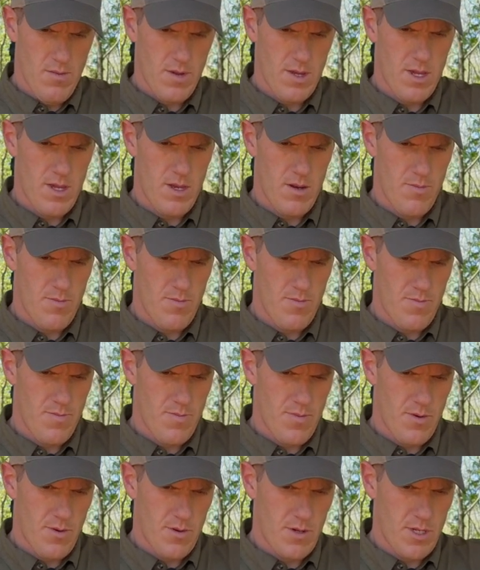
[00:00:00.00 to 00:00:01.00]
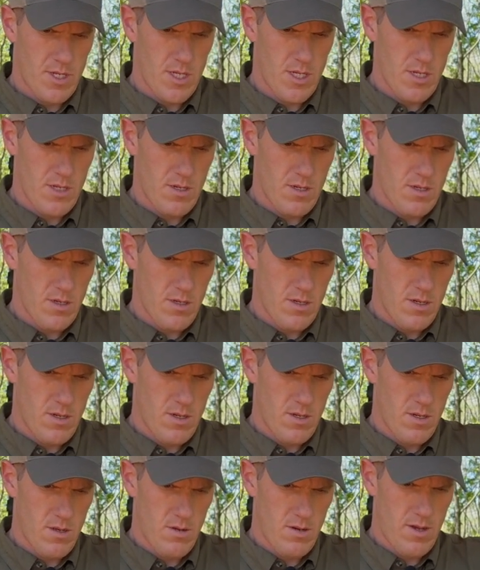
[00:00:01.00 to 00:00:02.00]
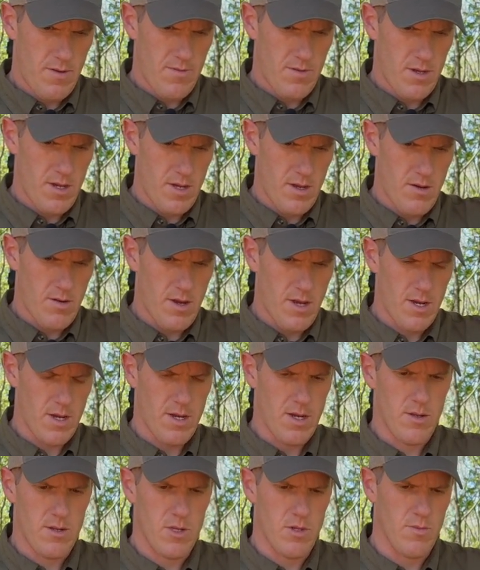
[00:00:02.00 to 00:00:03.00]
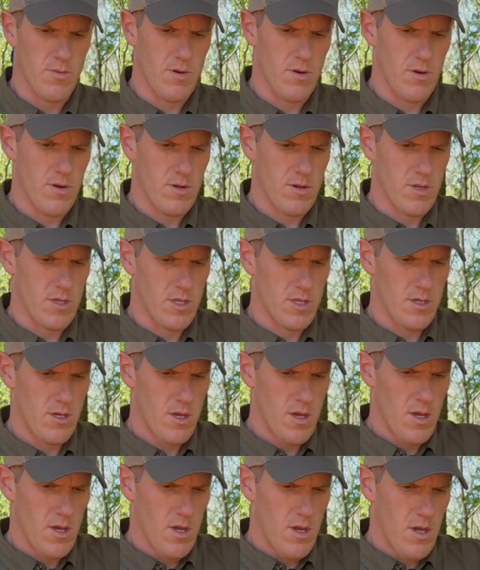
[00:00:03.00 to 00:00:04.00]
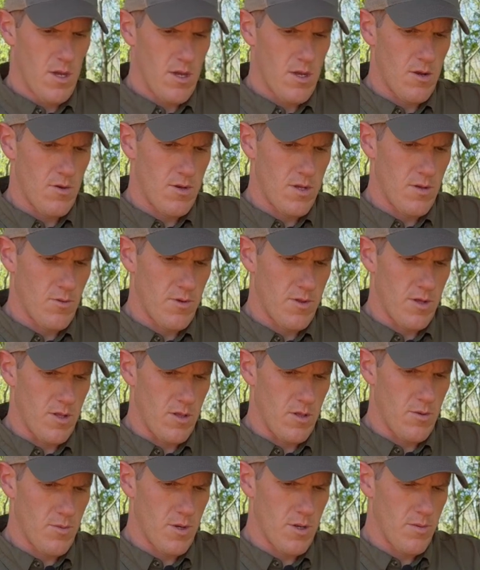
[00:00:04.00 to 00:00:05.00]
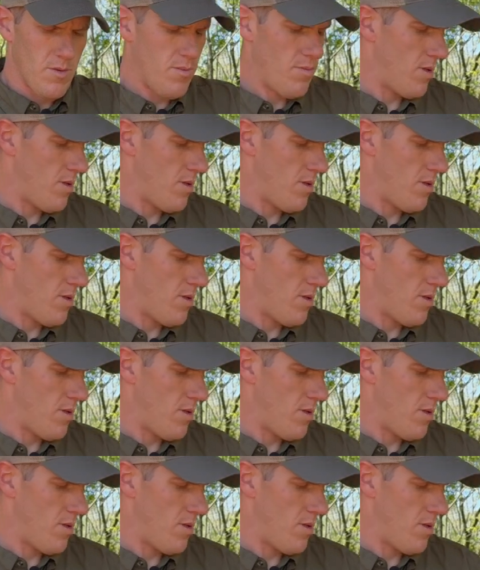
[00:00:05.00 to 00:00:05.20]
Get it pretty snug. You don't have to like crank it down super hard because you're dealing with aluminum and